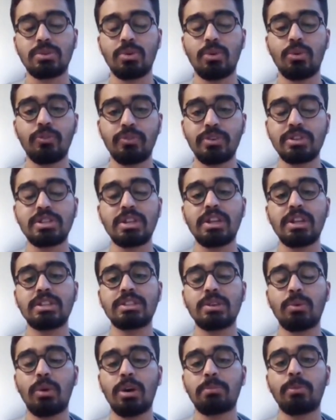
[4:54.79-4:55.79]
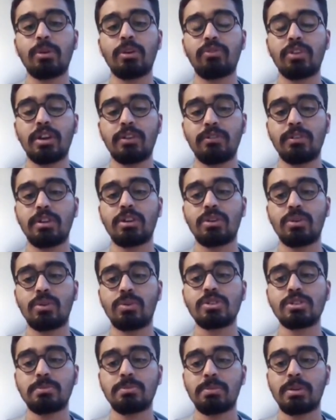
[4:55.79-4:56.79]
So right. officially, it's a 1.5 year
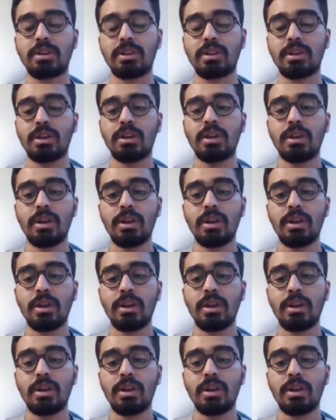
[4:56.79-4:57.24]
course, but